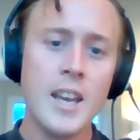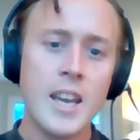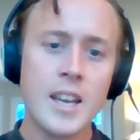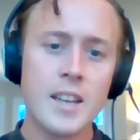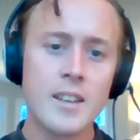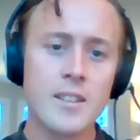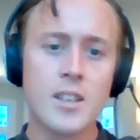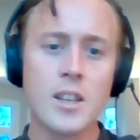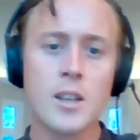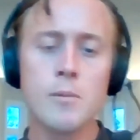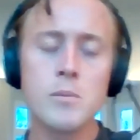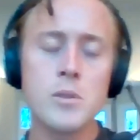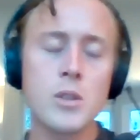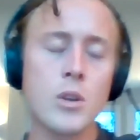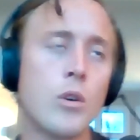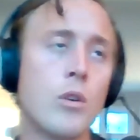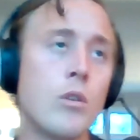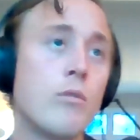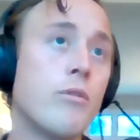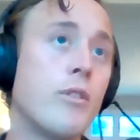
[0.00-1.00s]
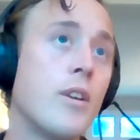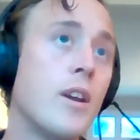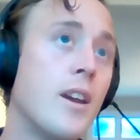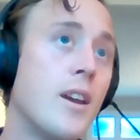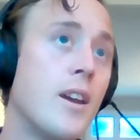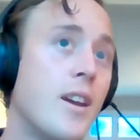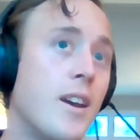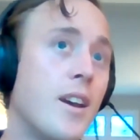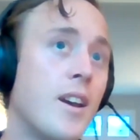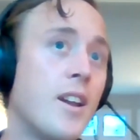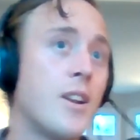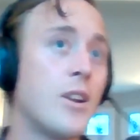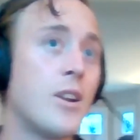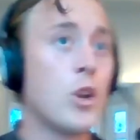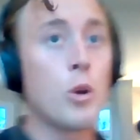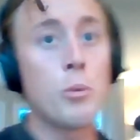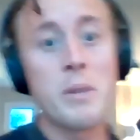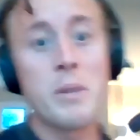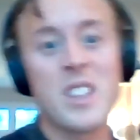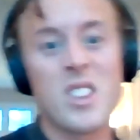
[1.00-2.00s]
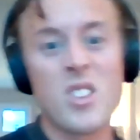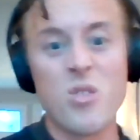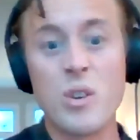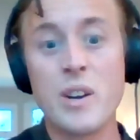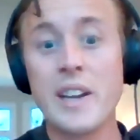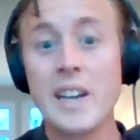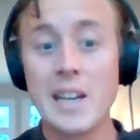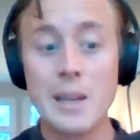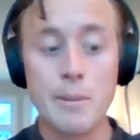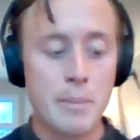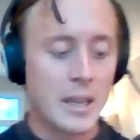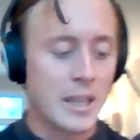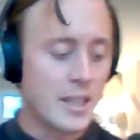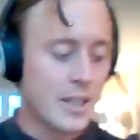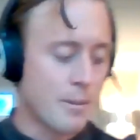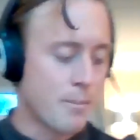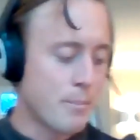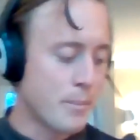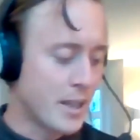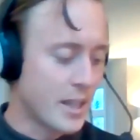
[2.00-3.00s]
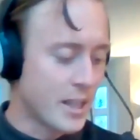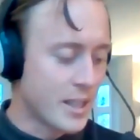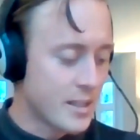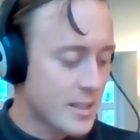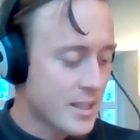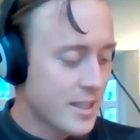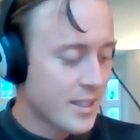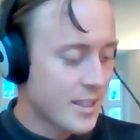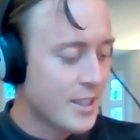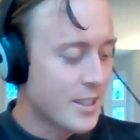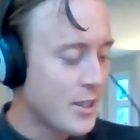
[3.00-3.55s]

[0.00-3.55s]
In terms of lobbying the really big companies,